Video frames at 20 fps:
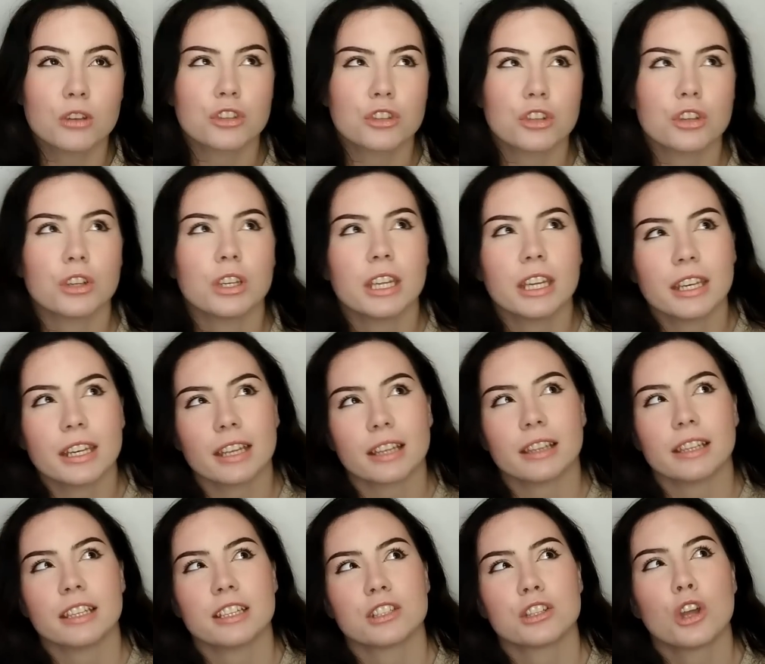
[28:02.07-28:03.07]
because you need
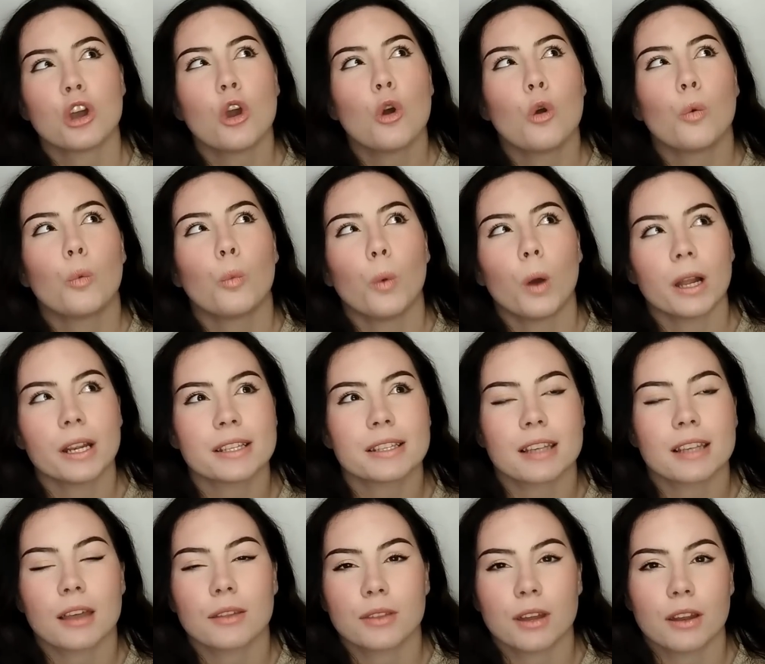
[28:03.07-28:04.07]
at least one
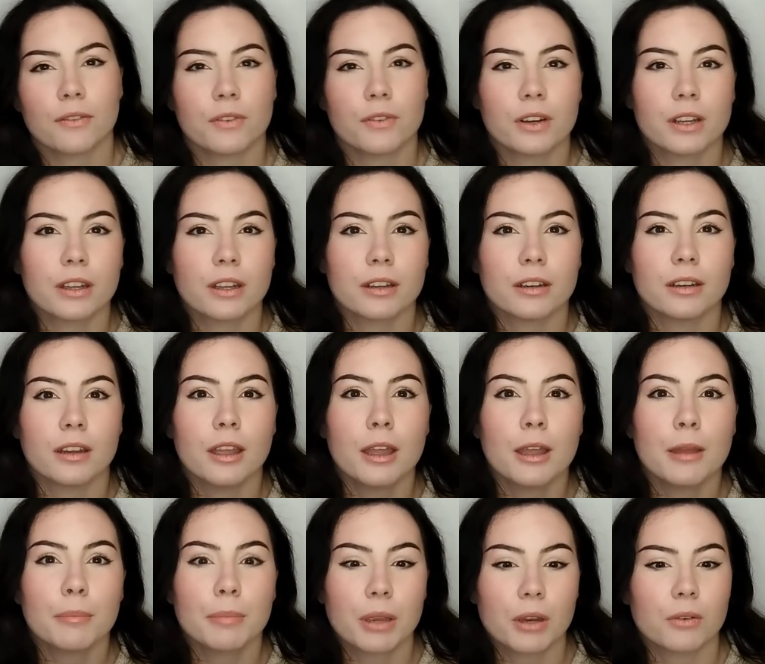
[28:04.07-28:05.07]
South African
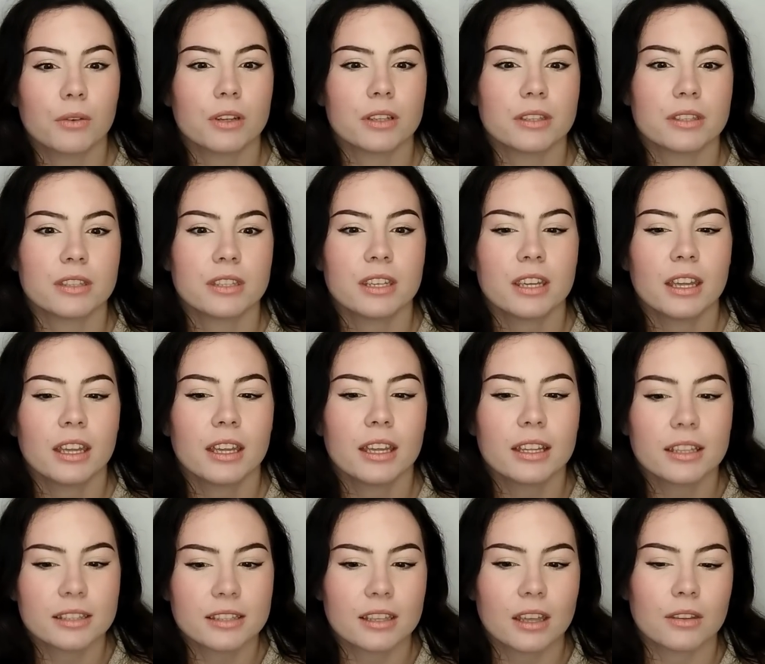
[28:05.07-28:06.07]
parent
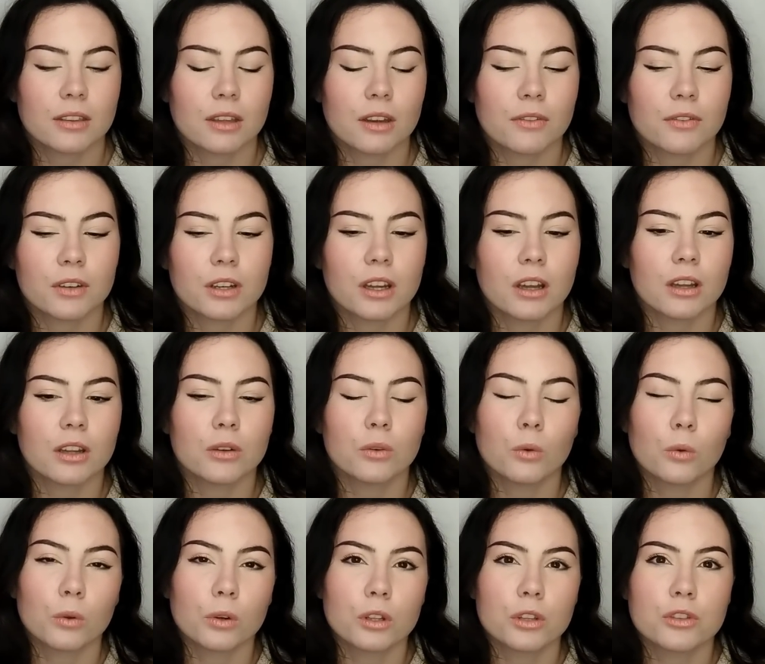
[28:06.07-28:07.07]
in South Africa in
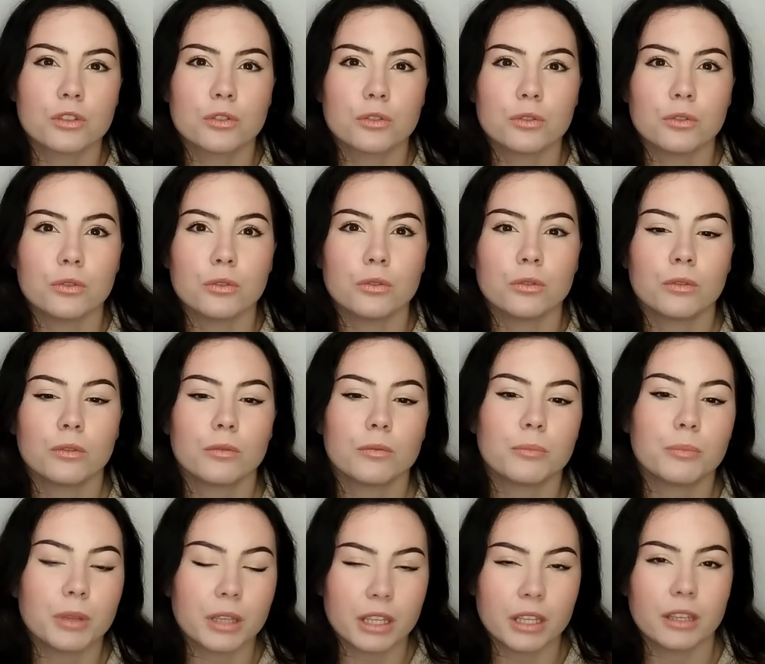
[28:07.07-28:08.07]
order to
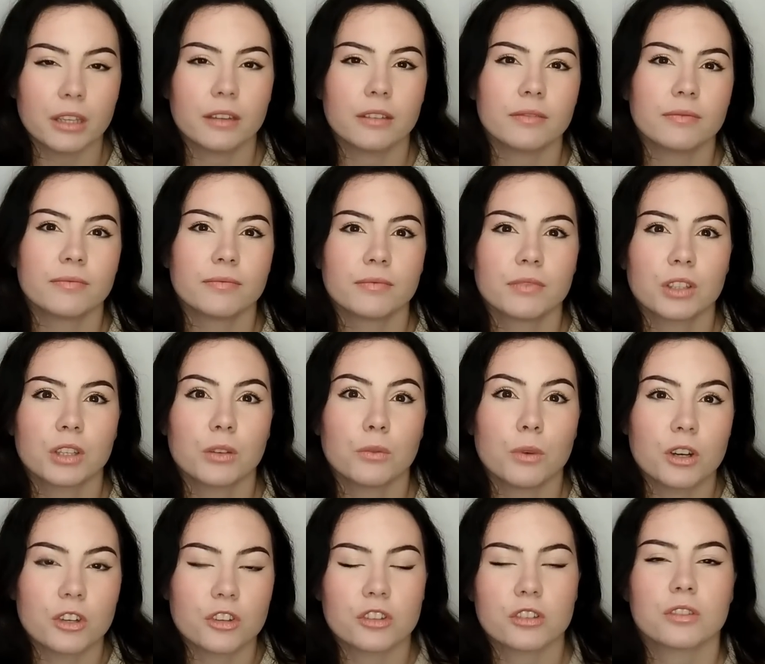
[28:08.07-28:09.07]
be
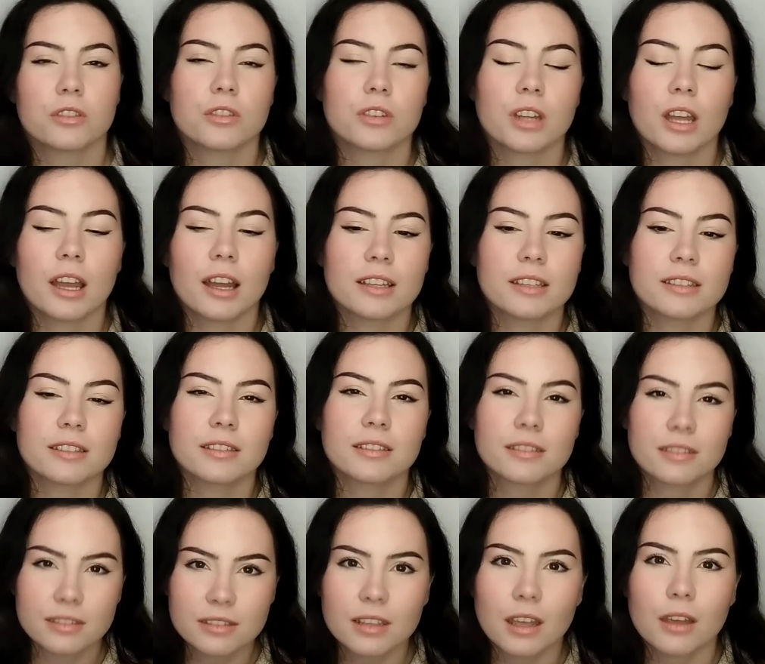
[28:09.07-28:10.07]
registered
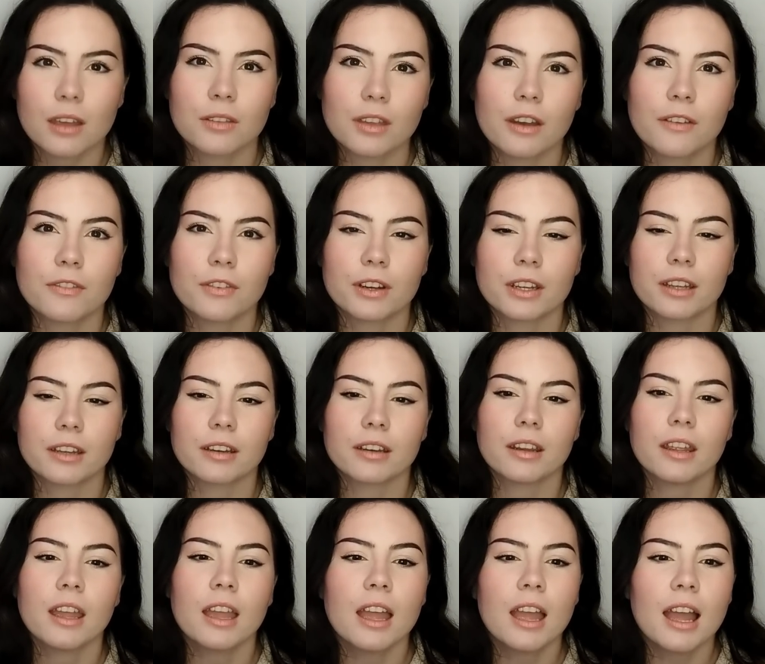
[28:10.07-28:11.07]
as South
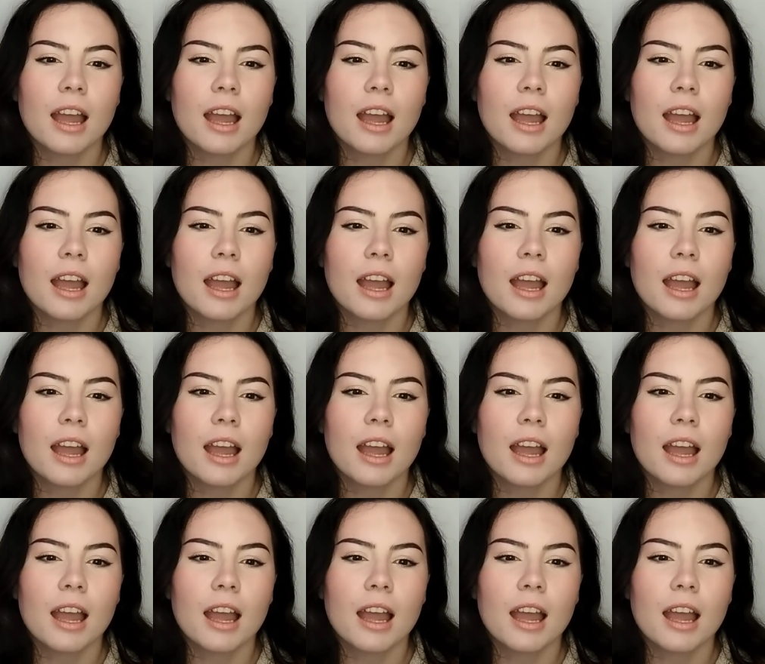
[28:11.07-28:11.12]
African.